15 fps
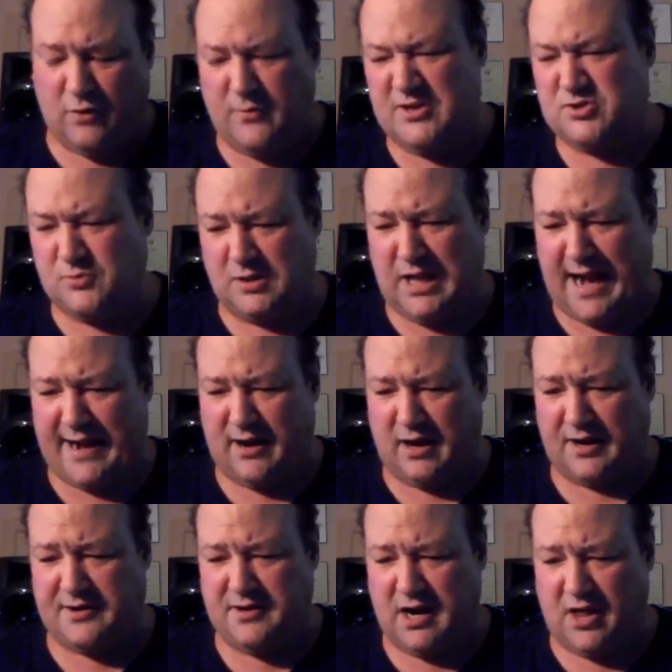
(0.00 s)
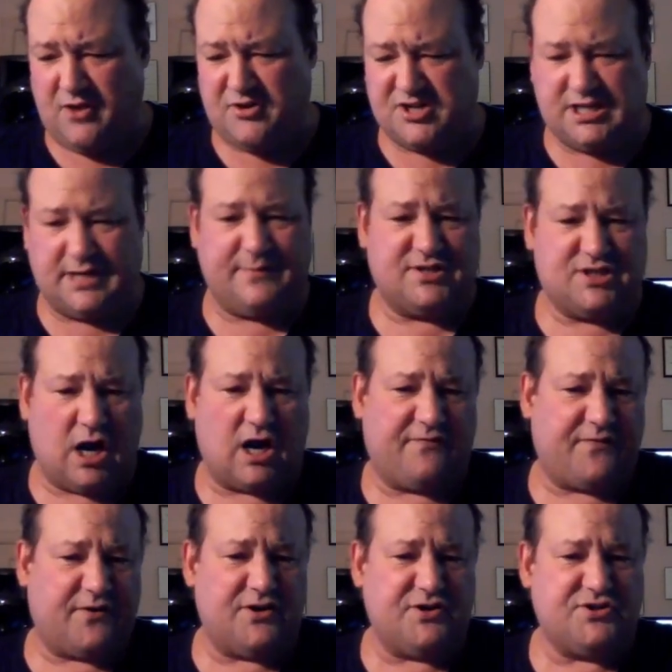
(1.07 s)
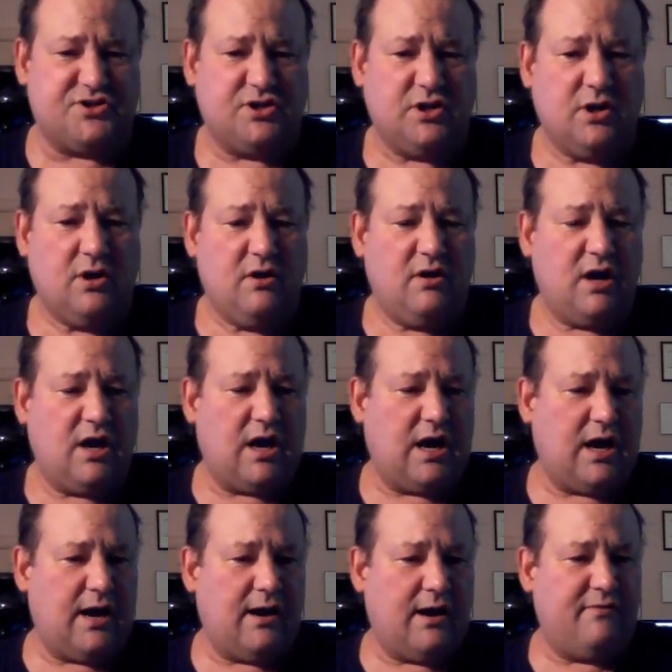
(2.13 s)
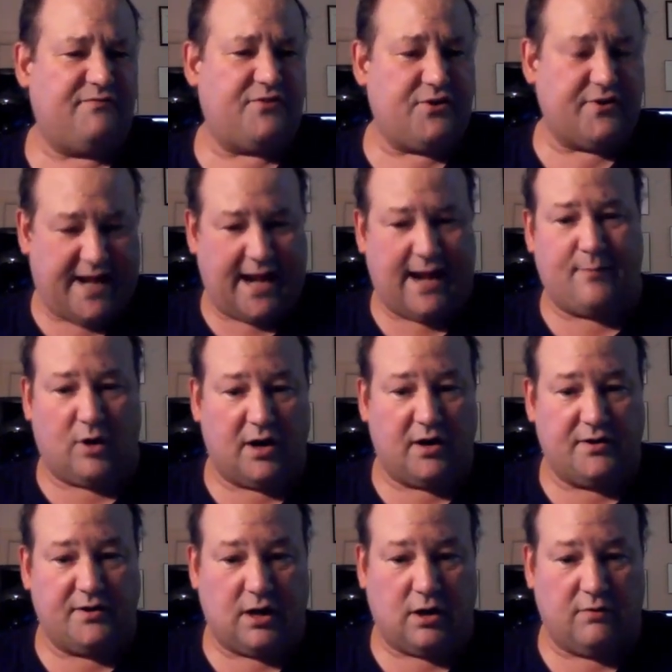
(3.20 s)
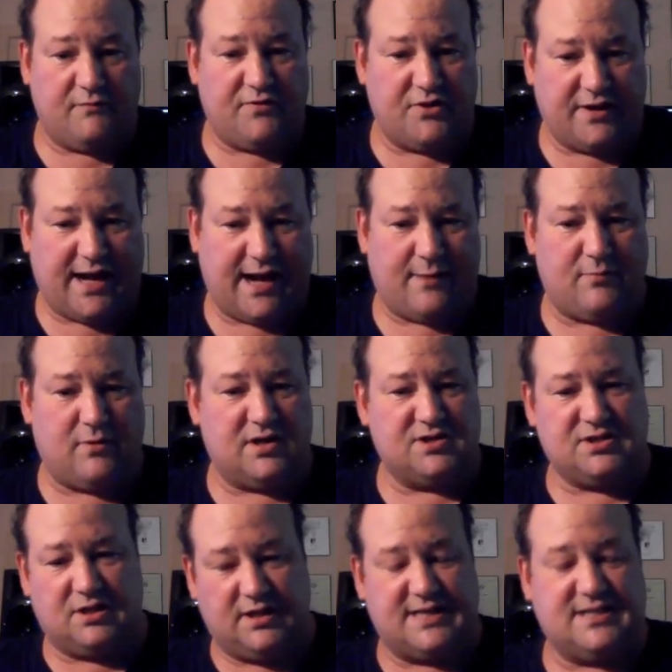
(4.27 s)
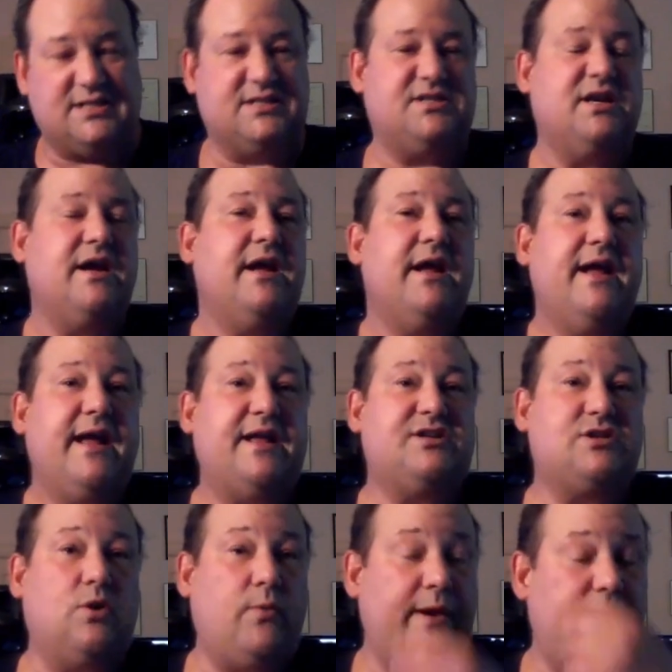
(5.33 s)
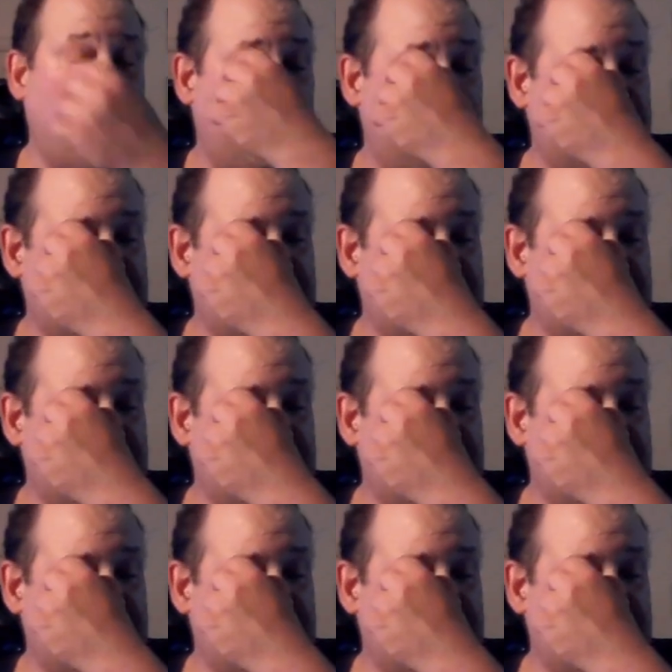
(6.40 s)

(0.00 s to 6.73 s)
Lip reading: I've always relied on other cinematographers for their camera, for their cameras and lenses. And so we